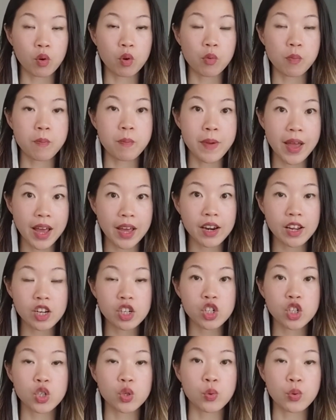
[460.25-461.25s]
who
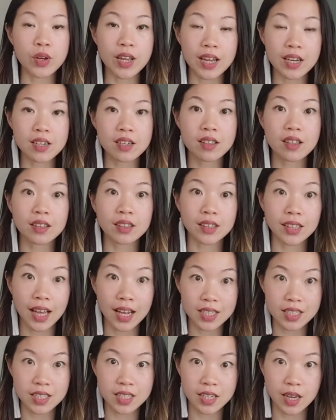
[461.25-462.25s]
manage to get to the
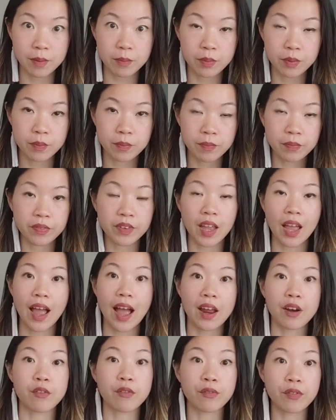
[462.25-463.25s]
last step
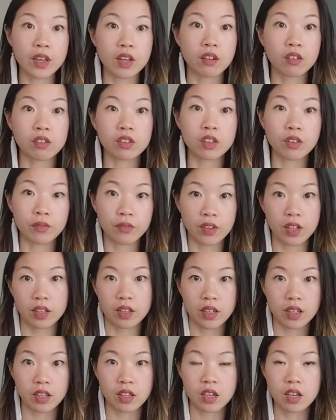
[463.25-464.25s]
and feel the
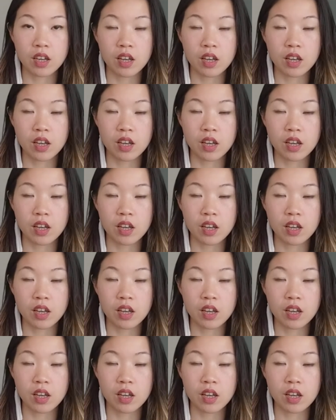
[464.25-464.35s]
feeling.